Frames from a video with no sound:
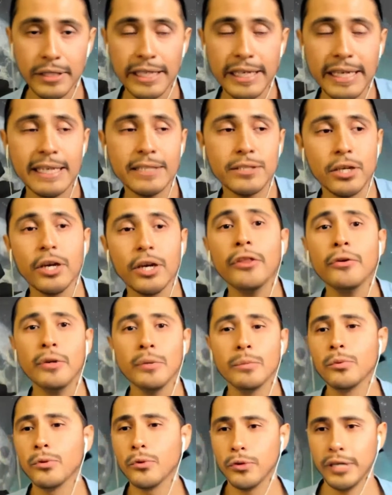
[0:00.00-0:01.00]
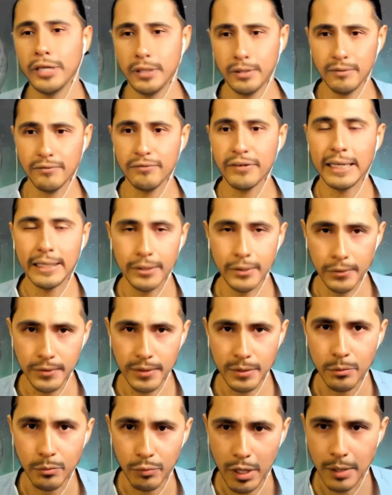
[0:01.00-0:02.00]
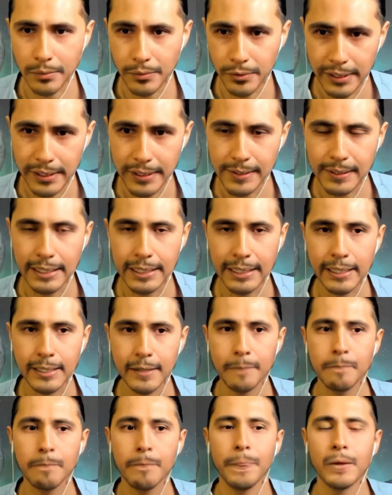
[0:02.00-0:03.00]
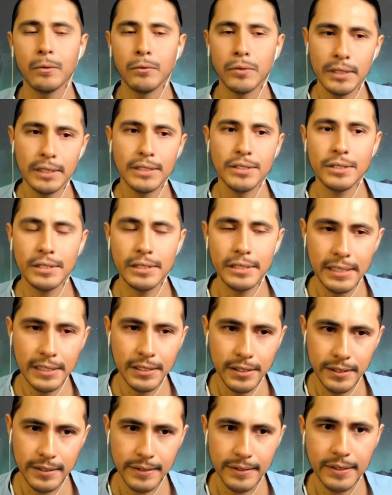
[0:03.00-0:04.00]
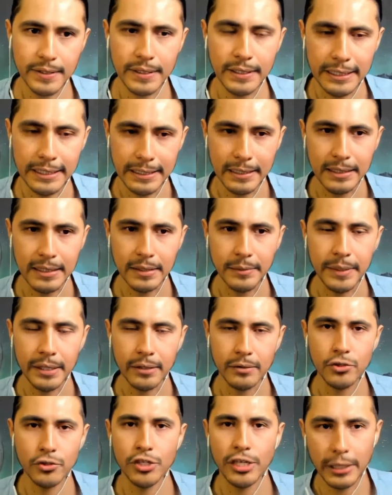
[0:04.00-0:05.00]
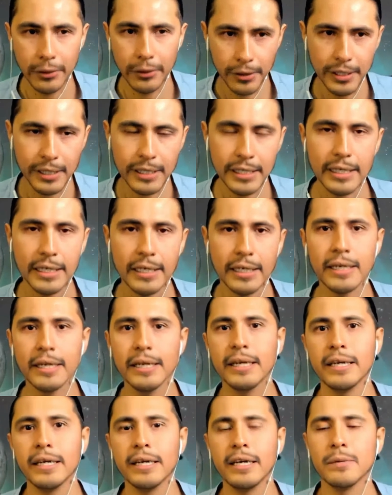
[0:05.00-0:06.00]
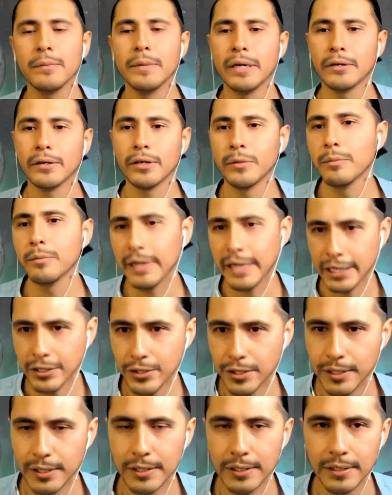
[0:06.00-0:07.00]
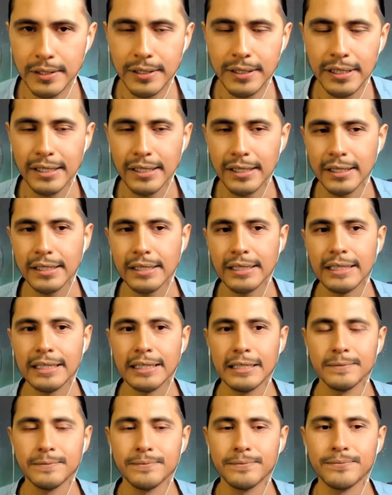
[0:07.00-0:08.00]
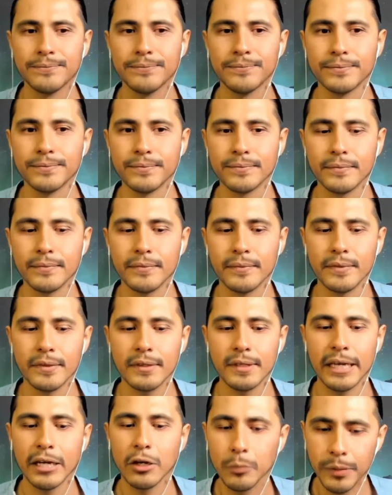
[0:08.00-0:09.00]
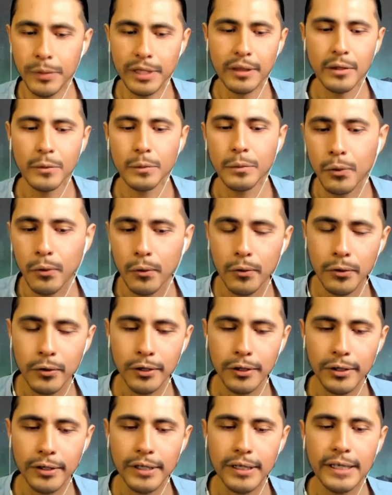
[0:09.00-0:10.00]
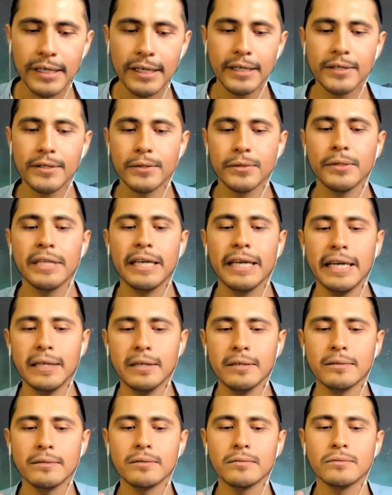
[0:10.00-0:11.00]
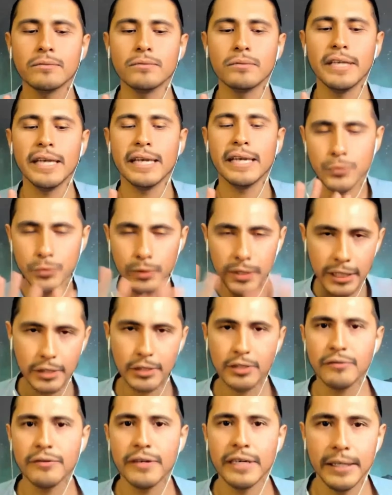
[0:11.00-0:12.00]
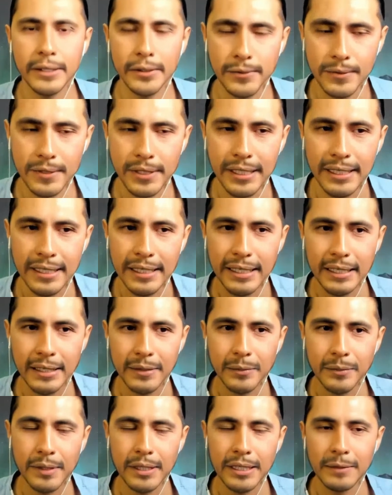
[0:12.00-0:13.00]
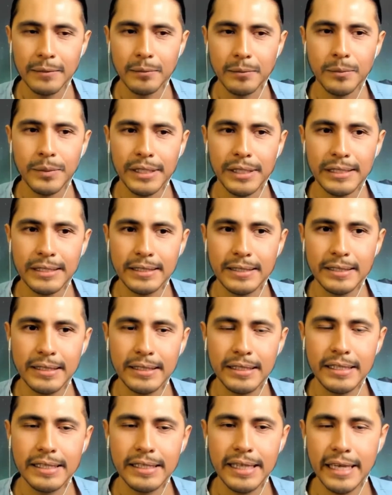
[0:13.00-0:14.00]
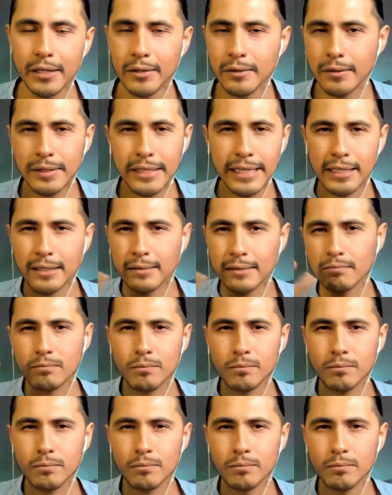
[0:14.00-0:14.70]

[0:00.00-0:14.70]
has other important values and properties, like religion teaches about charity, about compassion, helping the poor. So it has really good values, but that